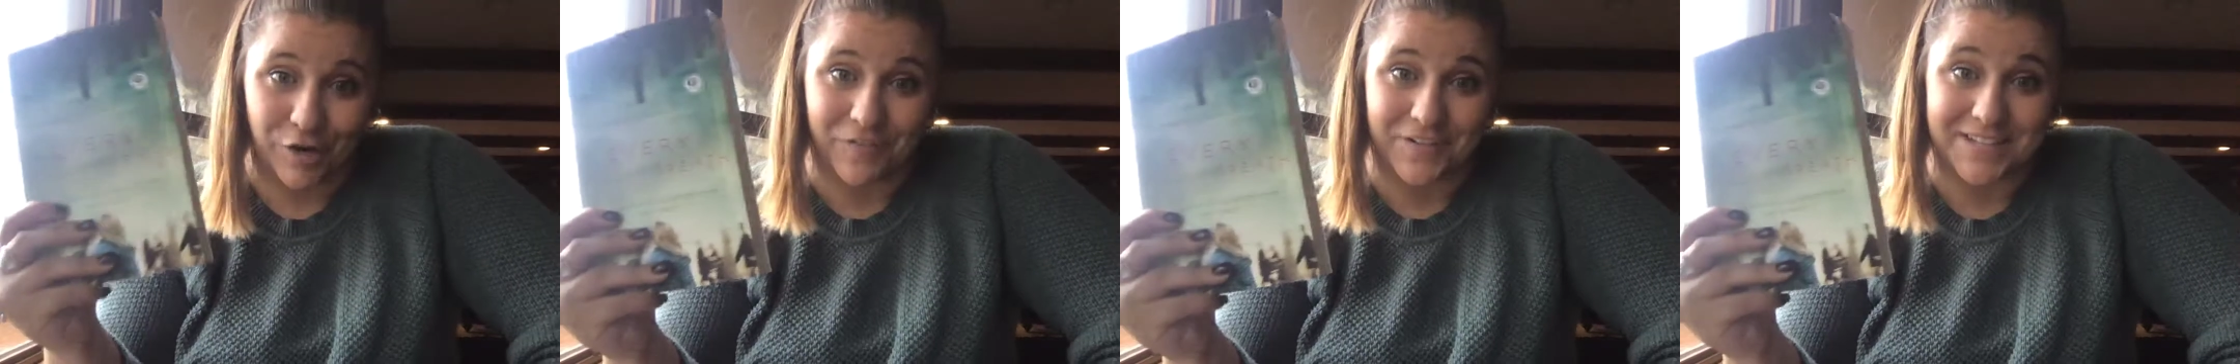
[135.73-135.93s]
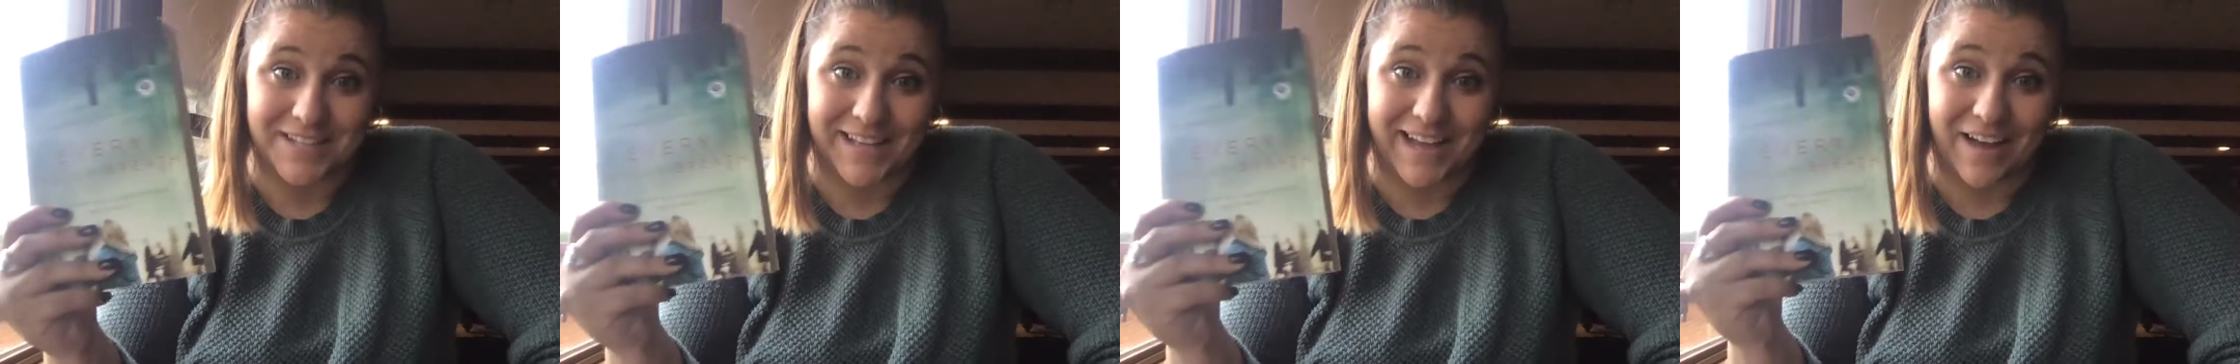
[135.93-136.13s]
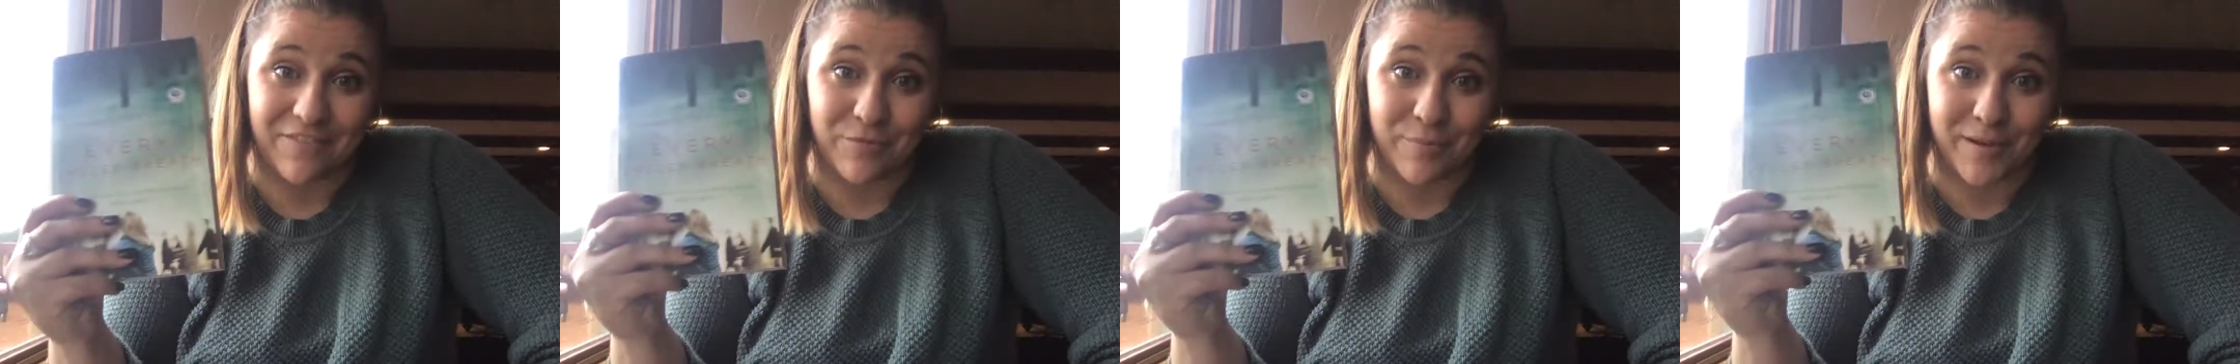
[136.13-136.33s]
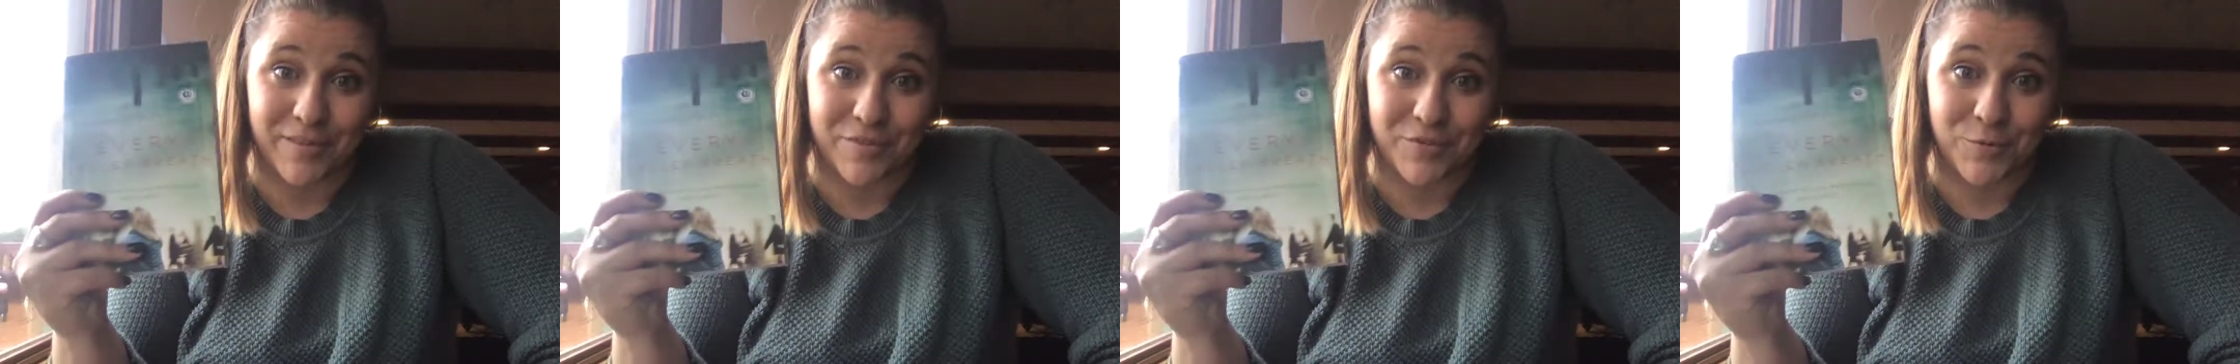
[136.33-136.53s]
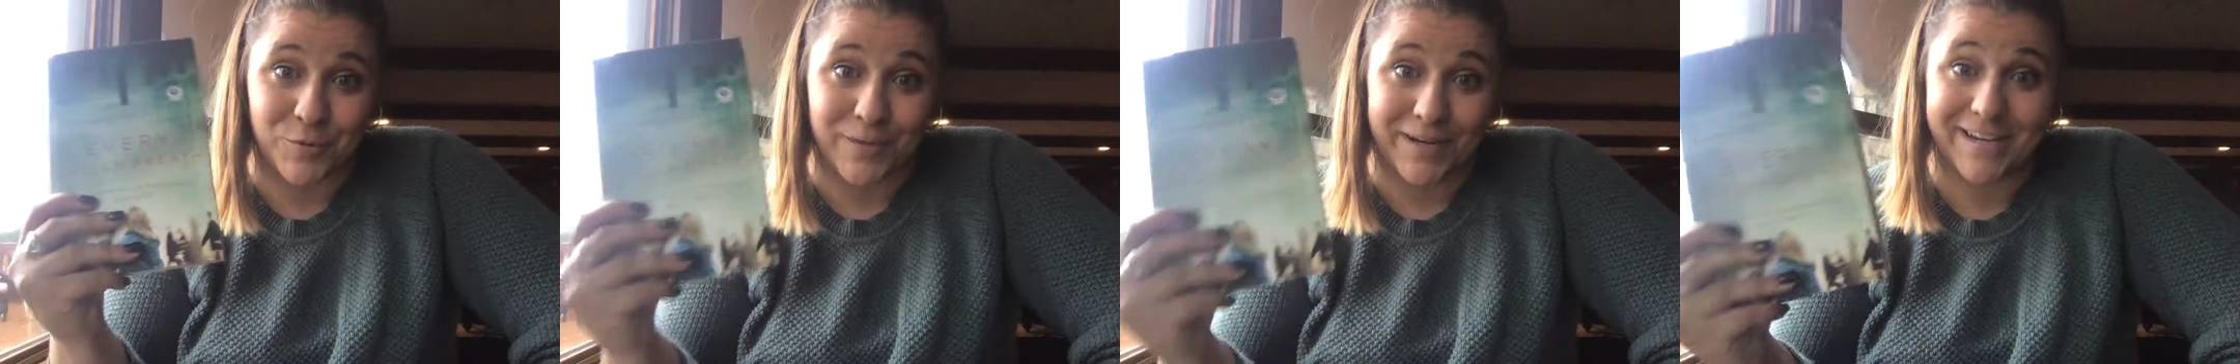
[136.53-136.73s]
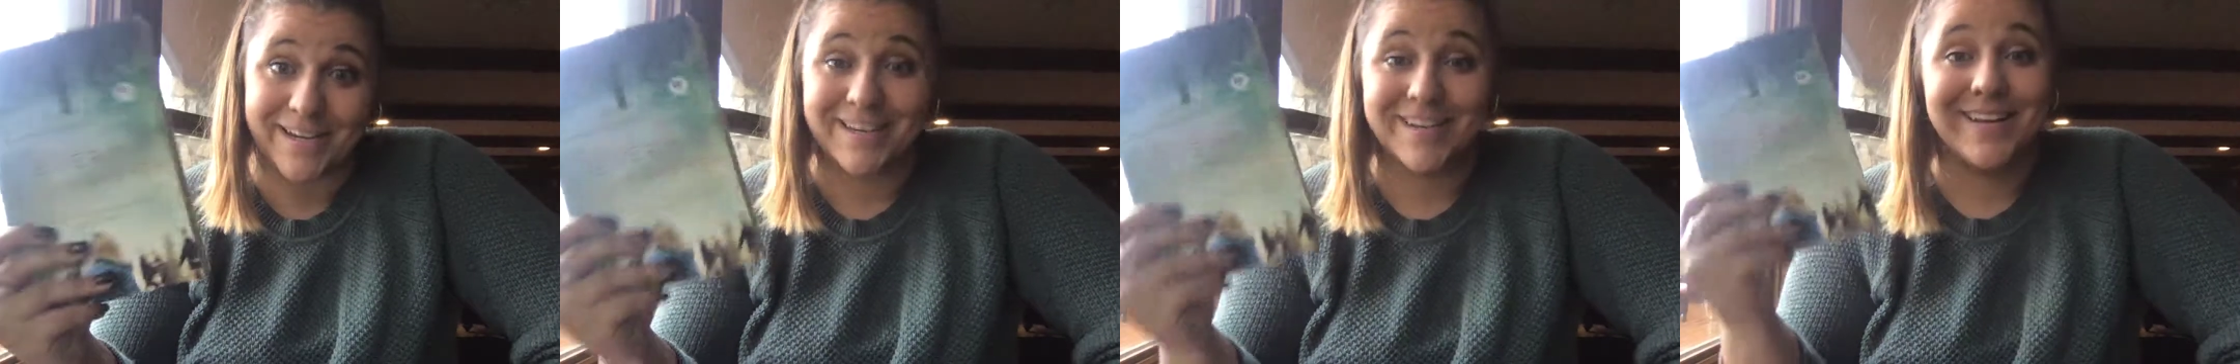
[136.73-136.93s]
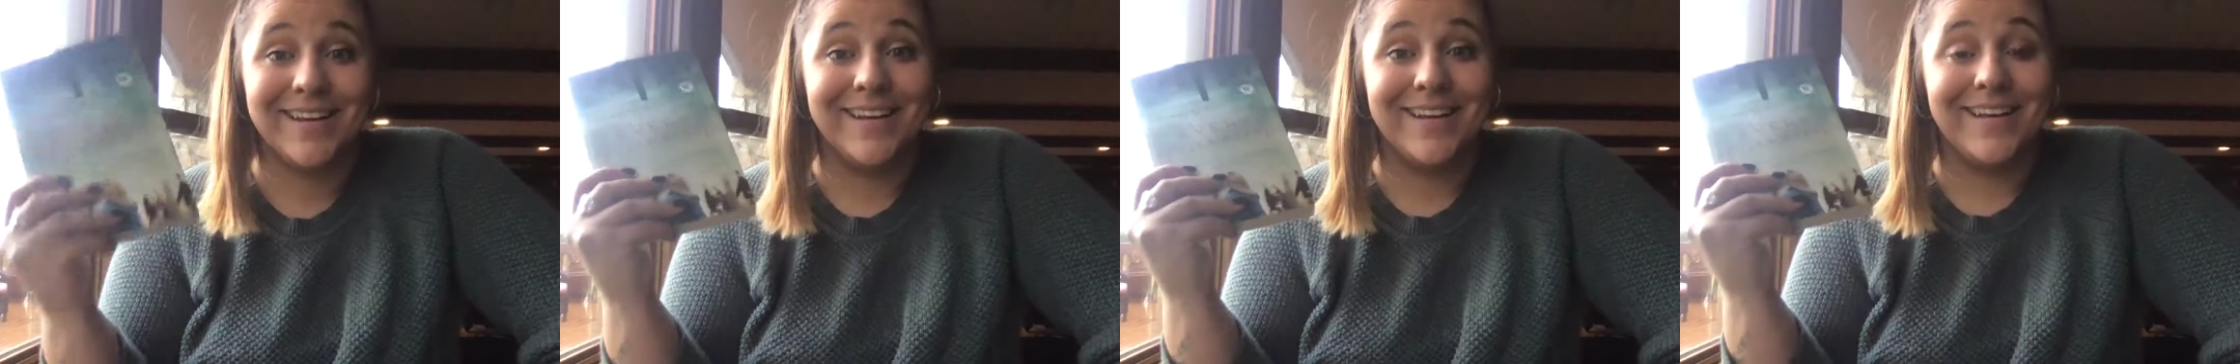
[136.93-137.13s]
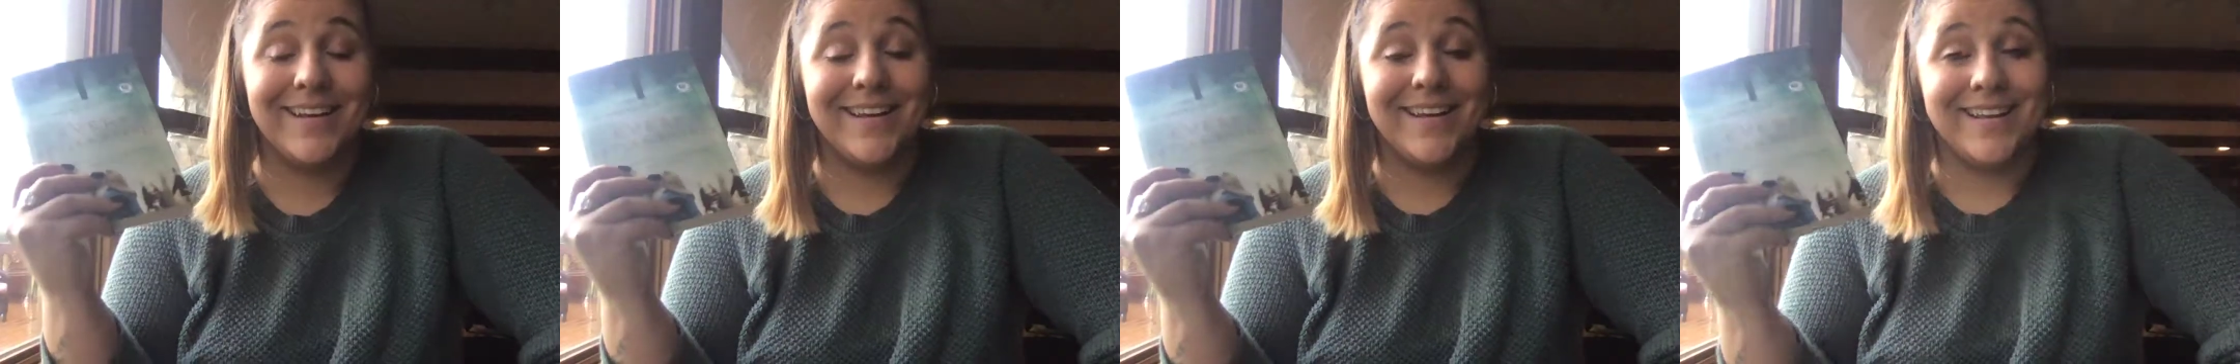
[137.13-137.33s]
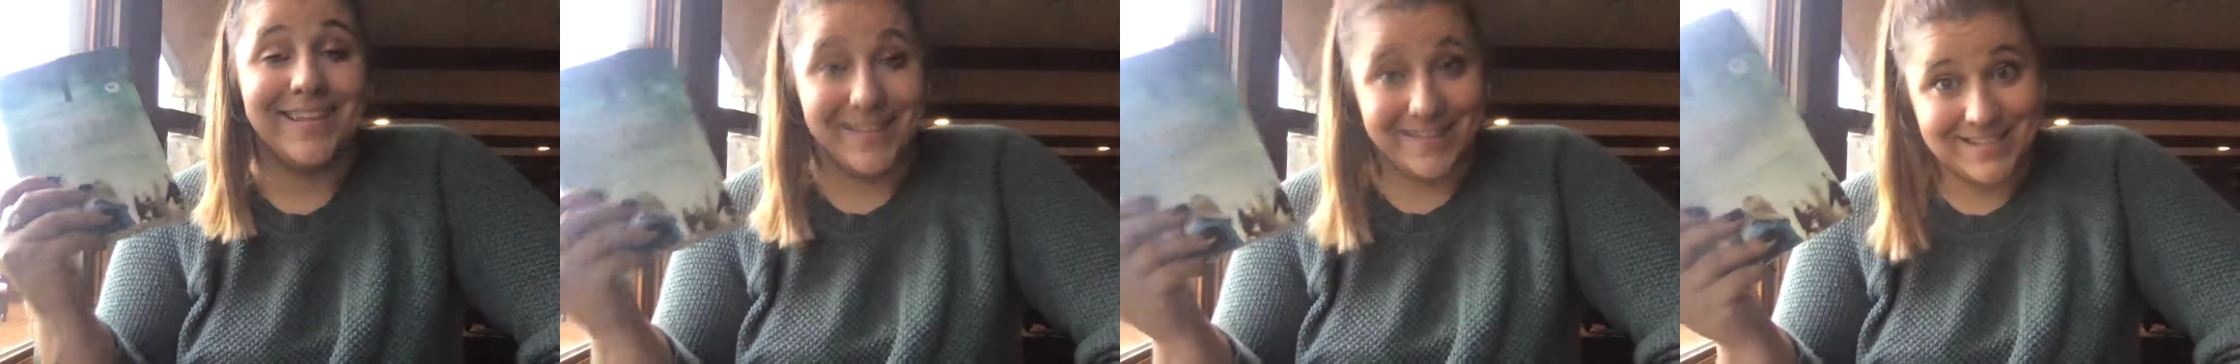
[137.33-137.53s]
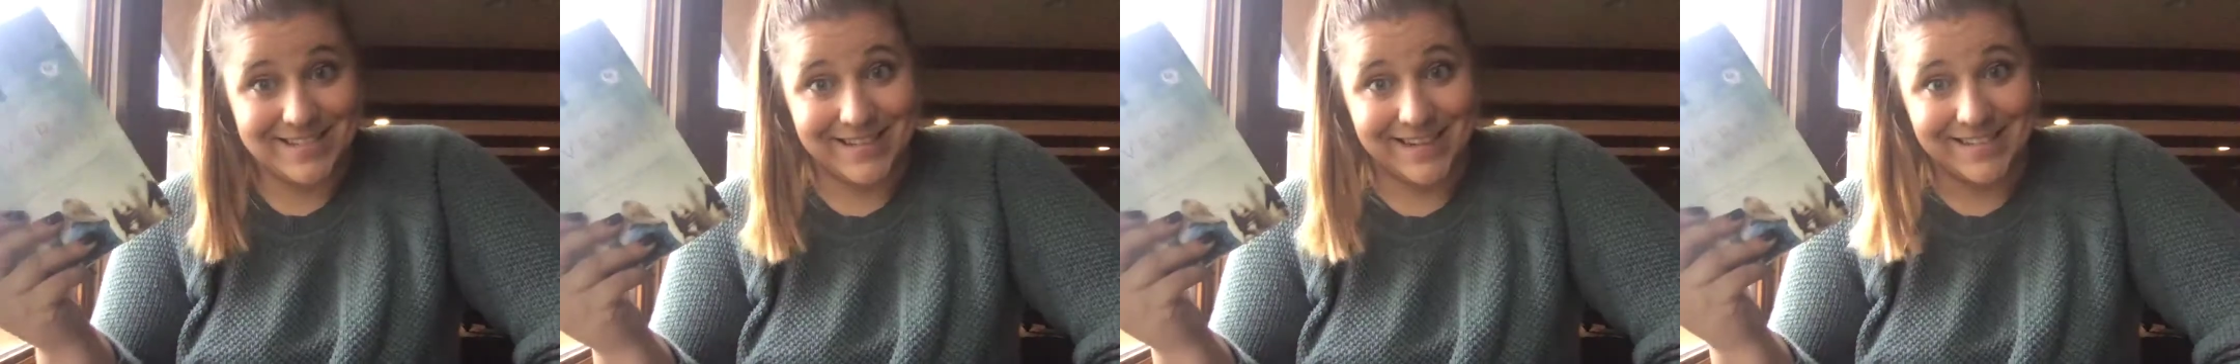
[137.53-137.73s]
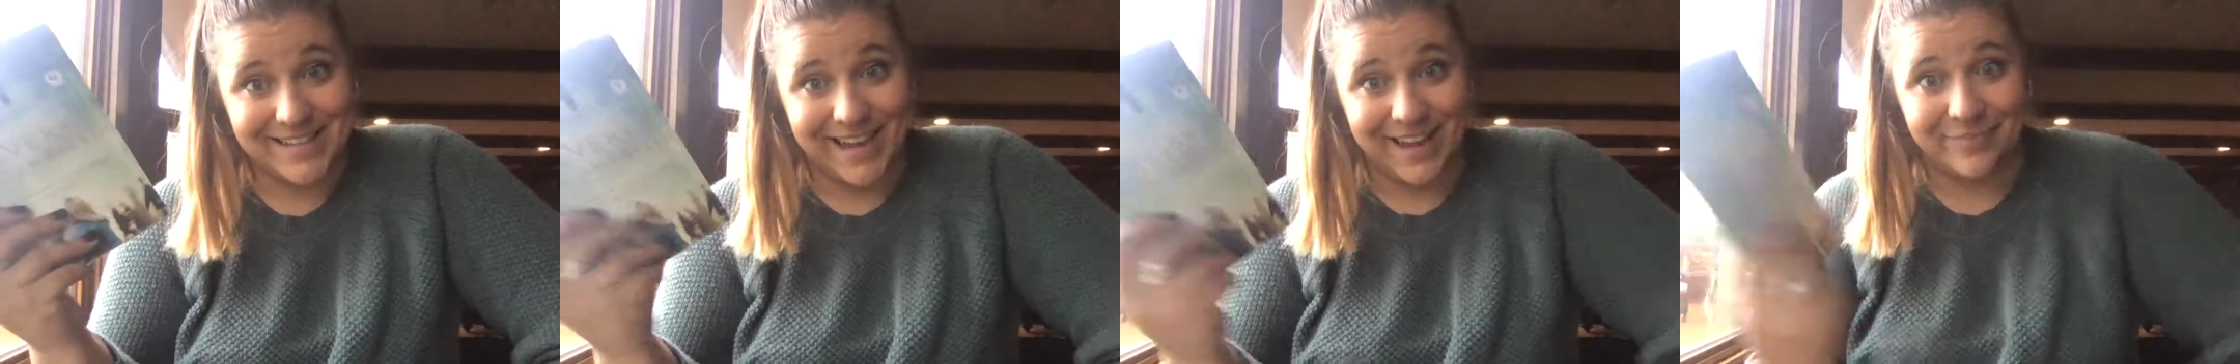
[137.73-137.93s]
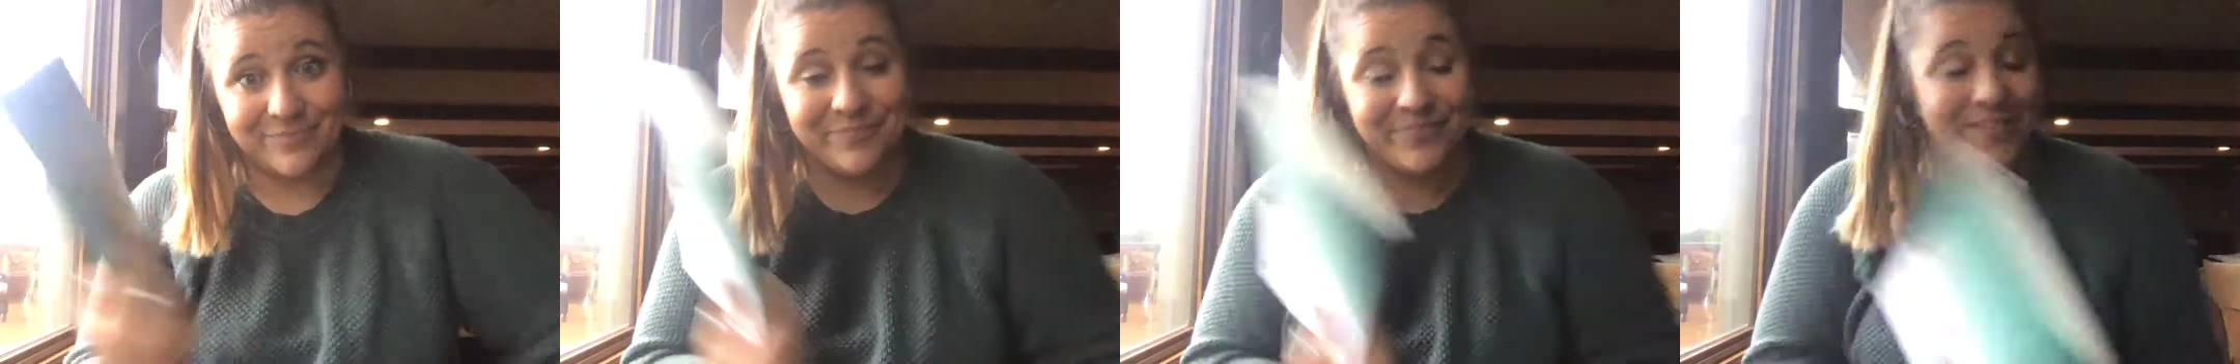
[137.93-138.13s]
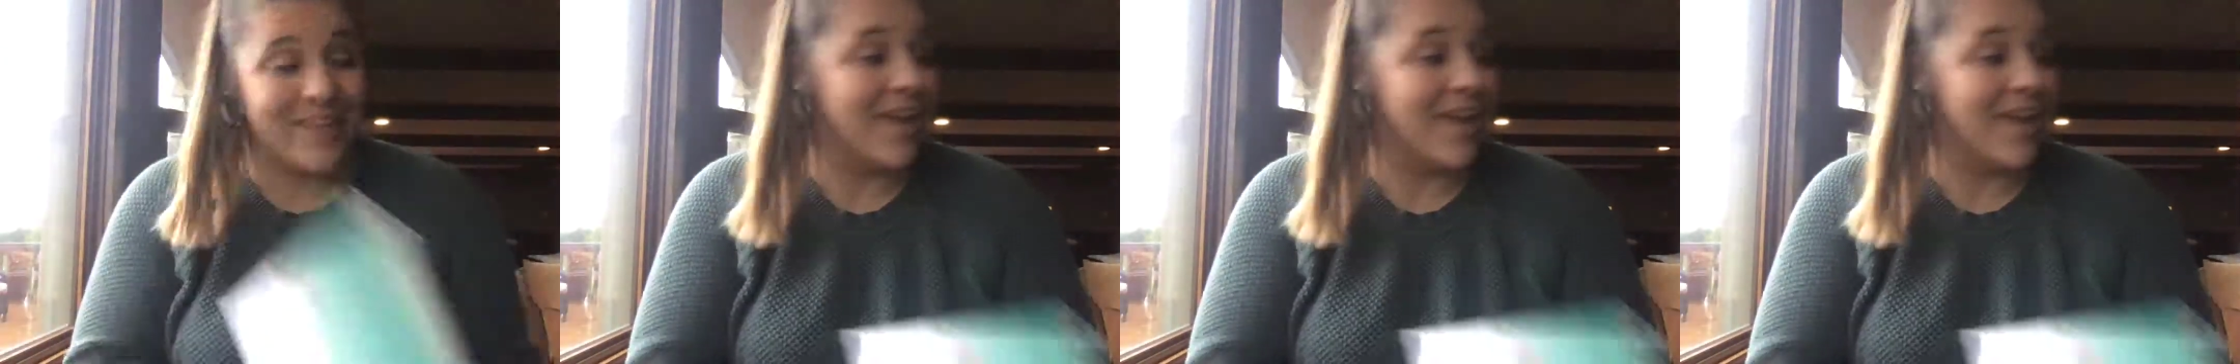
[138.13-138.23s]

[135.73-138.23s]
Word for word: obviously have a month to read it needs to get done.